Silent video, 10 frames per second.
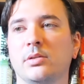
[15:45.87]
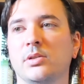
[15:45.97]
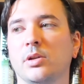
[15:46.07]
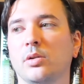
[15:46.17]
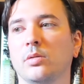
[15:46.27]

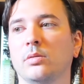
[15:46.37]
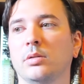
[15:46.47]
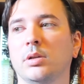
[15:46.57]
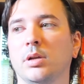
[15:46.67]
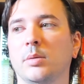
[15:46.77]
So
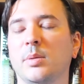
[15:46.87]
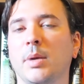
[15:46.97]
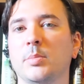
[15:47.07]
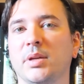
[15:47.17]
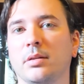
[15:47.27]
it
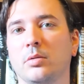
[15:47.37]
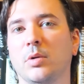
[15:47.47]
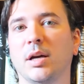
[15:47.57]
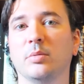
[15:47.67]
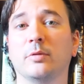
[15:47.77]
might be a little
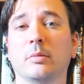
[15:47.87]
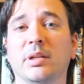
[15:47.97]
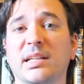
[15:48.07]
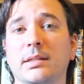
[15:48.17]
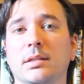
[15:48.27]
while before we
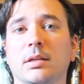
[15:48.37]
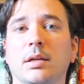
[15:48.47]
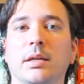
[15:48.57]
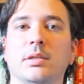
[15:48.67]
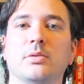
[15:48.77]
get to
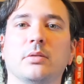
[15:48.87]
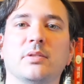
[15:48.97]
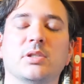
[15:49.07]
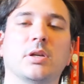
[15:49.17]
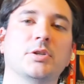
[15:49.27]
any sort of
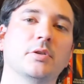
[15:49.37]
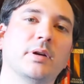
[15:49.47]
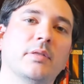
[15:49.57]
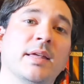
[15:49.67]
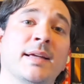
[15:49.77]
discussion
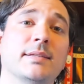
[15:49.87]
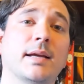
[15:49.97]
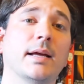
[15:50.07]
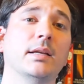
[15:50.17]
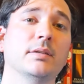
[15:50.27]
around that
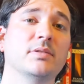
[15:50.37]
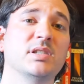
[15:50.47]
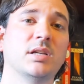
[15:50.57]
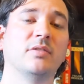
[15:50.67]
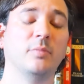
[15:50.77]
kind of
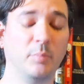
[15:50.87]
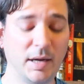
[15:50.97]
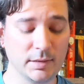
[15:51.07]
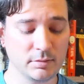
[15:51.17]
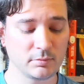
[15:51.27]
stuff.
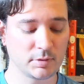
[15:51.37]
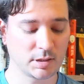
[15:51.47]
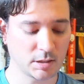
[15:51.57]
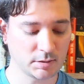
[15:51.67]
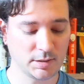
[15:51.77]
But
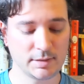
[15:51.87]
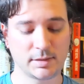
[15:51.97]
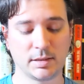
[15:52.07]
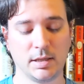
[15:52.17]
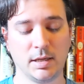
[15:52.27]
regardless,